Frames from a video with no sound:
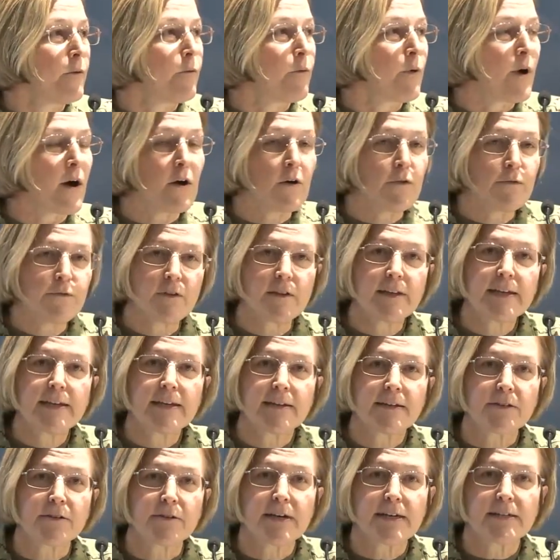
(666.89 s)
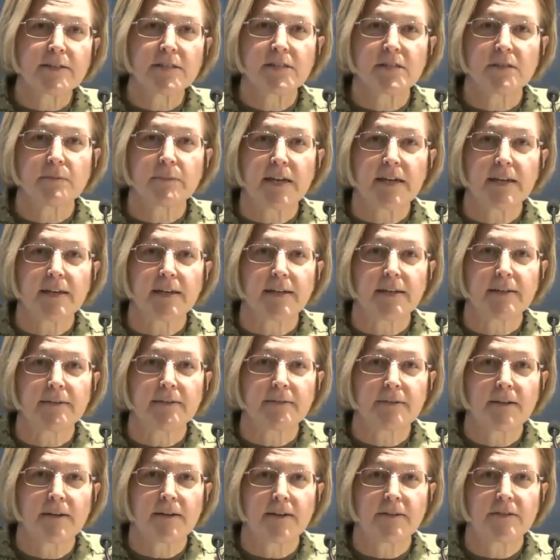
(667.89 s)
woefully underestimated
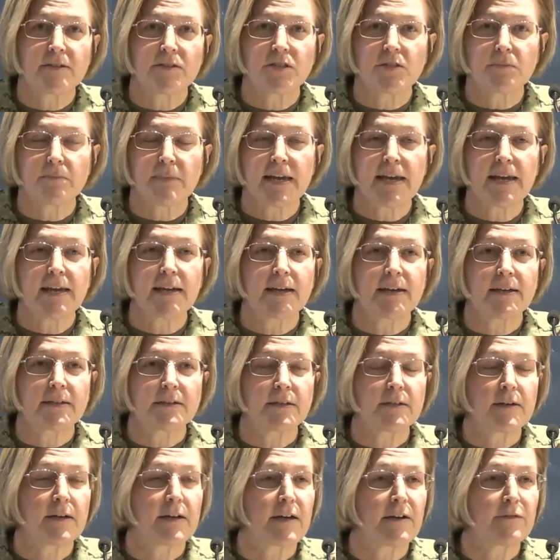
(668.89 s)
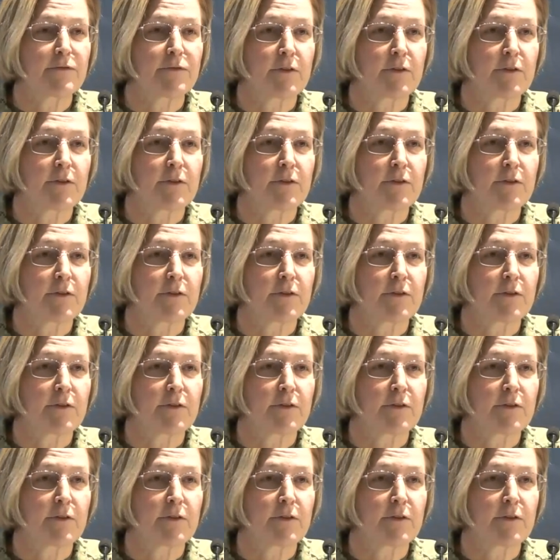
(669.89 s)
uh, the demand uh,